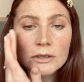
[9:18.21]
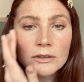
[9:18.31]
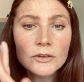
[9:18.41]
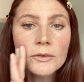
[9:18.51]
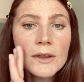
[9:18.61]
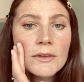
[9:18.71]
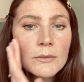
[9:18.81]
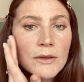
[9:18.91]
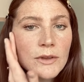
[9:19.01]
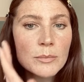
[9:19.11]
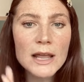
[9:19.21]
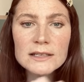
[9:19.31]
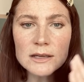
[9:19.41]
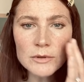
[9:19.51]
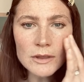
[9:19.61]
Just if you blend
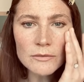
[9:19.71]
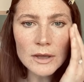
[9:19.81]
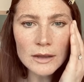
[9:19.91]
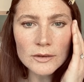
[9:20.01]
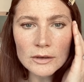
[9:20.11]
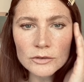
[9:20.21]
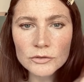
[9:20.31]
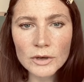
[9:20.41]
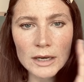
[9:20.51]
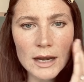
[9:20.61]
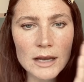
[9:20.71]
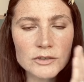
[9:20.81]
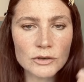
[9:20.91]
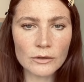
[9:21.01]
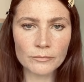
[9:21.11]
it with your fingers, it looks really natural.